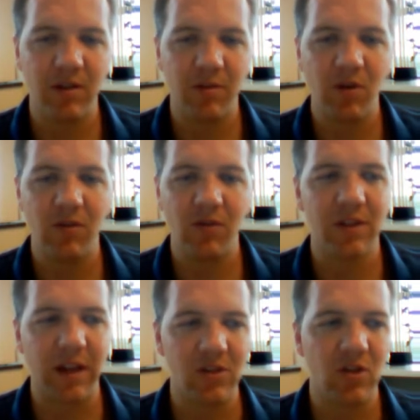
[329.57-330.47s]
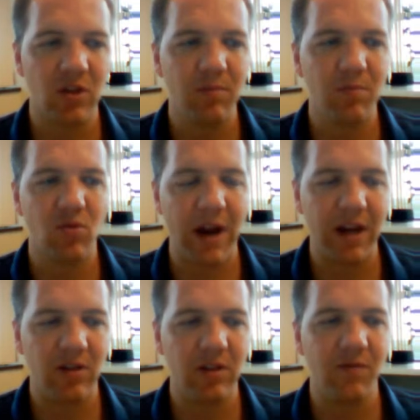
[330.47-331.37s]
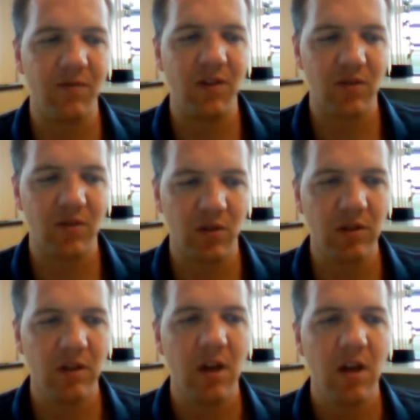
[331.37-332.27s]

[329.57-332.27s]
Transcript: in a previous lecture, parietal and visceral.